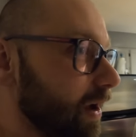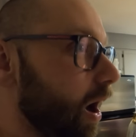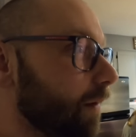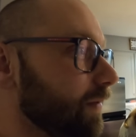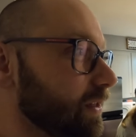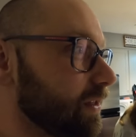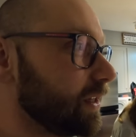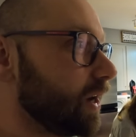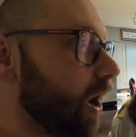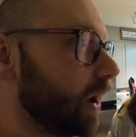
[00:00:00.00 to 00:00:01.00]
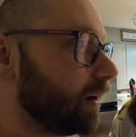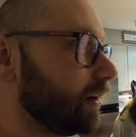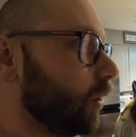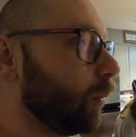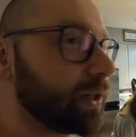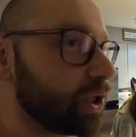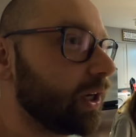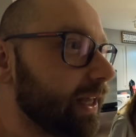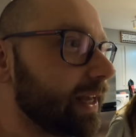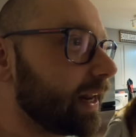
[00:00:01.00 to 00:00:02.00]
obviously not
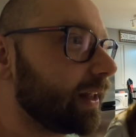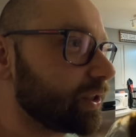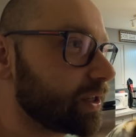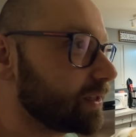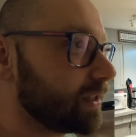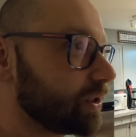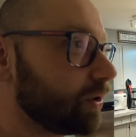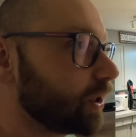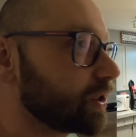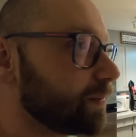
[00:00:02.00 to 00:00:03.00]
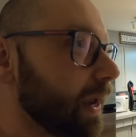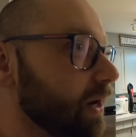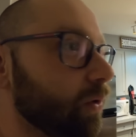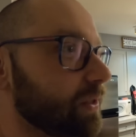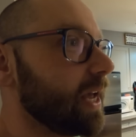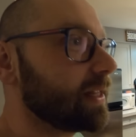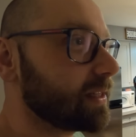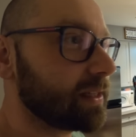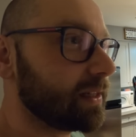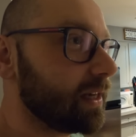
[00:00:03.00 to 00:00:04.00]
originally in English because the instructions made no
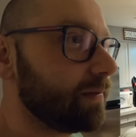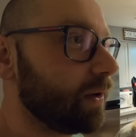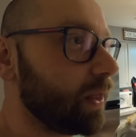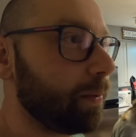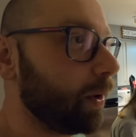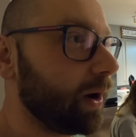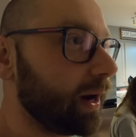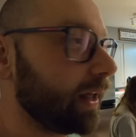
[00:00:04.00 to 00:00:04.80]
sense, even though they were in